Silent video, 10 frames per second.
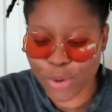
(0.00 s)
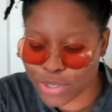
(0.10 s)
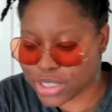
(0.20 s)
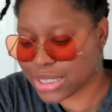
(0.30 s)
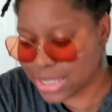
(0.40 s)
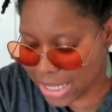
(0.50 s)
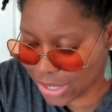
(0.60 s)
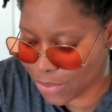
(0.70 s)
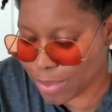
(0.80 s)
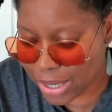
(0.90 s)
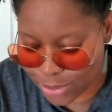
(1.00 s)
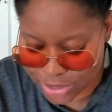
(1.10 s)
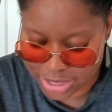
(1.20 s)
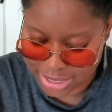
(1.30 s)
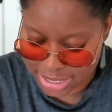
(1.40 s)
OG sticky note, my
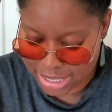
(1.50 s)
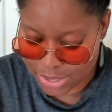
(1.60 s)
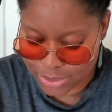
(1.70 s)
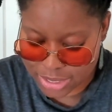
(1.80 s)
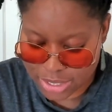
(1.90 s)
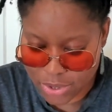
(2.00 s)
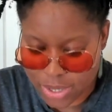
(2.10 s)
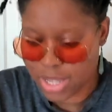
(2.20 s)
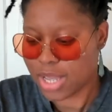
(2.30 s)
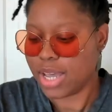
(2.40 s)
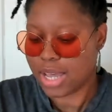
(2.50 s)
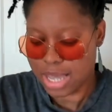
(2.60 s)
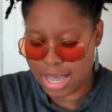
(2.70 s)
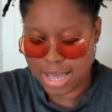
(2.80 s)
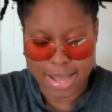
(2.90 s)
OG sticky note. So
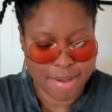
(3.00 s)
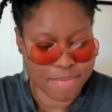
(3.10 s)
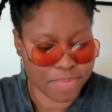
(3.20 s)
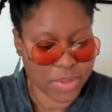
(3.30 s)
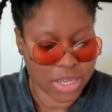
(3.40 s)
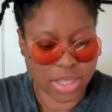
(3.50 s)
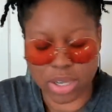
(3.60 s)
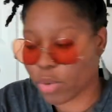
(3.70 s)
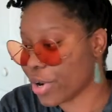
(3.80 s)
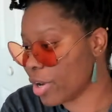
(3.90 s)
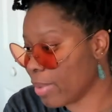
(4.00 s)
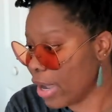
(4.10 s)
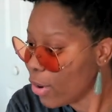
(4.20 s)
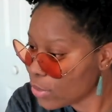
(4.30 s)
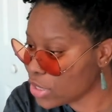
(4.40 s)
they ordered
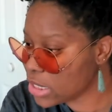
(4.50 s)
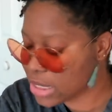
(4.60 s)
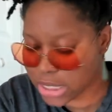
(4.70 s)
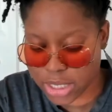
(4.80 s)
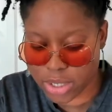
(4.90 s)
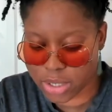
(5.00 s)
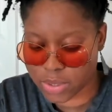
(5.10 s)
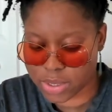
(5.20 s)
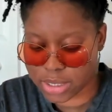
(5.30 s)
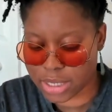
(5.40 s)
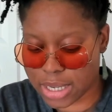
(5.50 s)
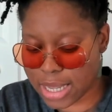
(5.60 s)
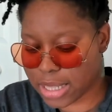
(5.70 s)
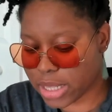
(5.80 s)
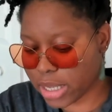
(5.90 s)
my OG sticky note,
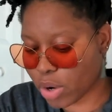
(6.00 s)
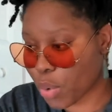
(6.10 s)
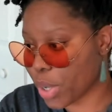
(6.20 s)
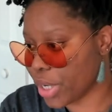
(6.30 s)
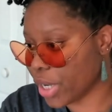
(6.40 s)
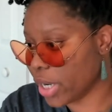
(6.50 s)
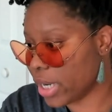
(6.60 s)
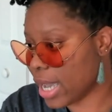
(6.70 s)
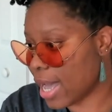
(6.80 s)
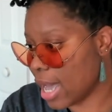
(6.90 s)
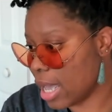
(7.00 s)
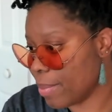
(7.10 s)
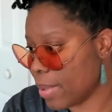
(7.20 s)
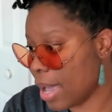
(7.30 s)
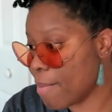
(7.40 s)
and then they ordered
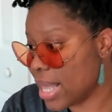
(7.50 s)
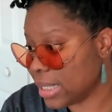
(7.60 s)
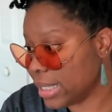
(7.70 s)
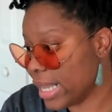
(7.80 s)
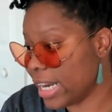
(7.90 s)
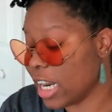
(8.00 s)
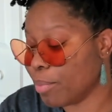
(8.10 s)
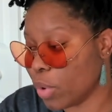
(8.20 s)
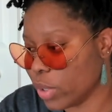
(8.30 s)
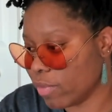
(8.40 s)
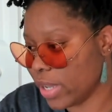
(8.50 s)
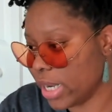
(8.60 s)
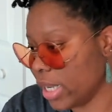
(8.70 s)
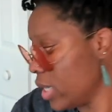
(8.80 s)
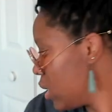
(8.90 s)
a melanated and
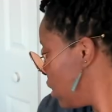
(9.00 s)
motivated,